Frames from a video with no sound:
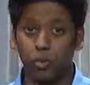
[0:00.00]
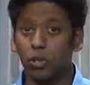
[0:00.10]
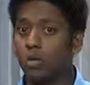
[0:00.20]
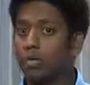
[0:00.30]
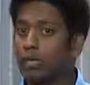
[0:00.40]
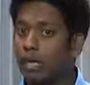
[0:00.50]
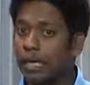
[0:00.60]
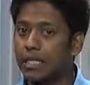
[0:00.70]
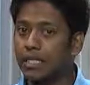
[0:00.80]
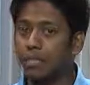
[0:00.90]
we're going to look
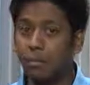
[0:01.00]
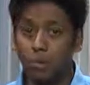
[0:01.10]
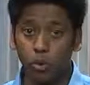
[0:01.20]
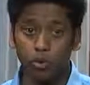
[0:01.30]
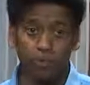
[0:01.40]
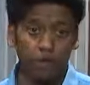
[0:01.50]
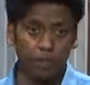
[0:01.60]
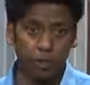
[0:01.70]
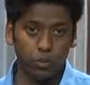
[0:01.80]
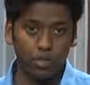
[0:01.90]
at some important
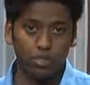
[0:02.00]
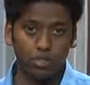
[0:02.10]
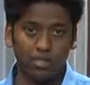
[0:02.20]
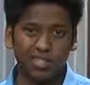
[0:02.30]
revenue metrics